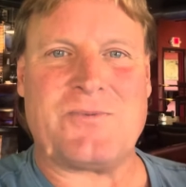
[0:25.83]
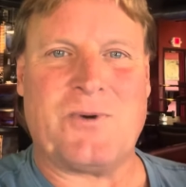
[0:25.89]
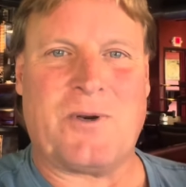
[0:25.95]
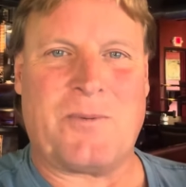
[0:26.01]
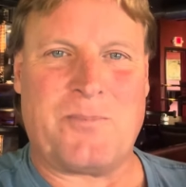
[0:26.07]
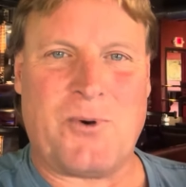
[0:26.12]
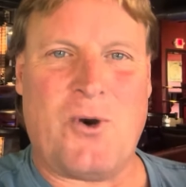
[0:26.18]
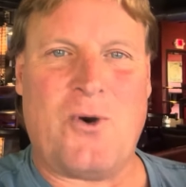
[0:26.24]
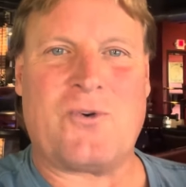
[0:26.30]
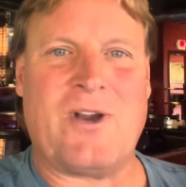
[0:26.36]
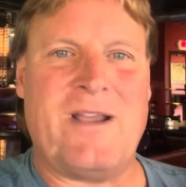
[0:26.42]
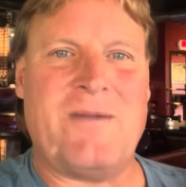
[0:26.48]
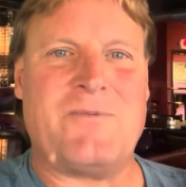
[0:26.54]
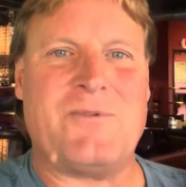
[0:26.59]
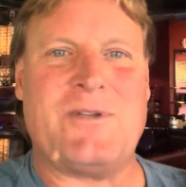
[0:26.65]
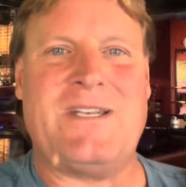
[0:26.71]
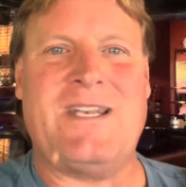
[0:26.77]
We're
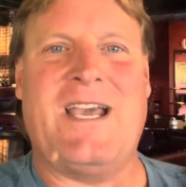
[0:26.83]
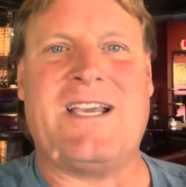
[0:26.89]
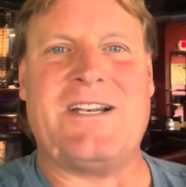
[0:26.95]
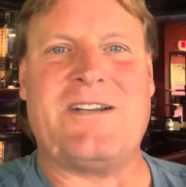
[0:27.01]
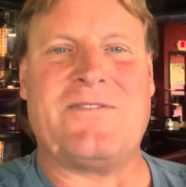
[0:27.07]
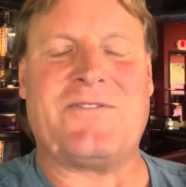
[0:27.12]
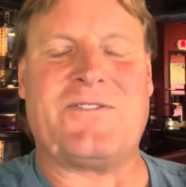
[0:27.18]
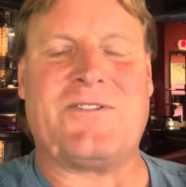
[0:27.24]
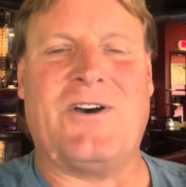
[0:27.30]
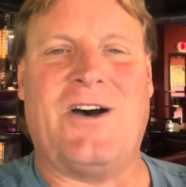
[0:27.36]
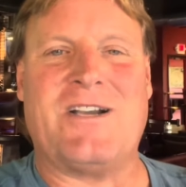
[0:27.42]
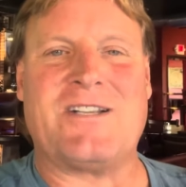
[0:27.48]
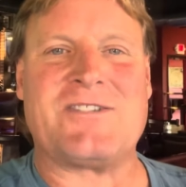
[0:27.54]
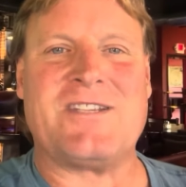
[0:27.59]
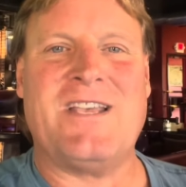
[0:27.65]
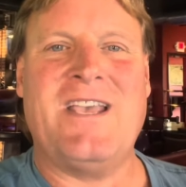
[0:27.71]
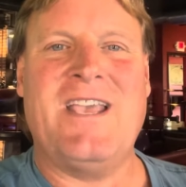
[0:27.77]
programmed with negative
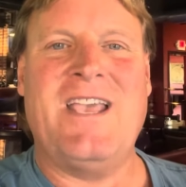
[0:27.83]
thoughts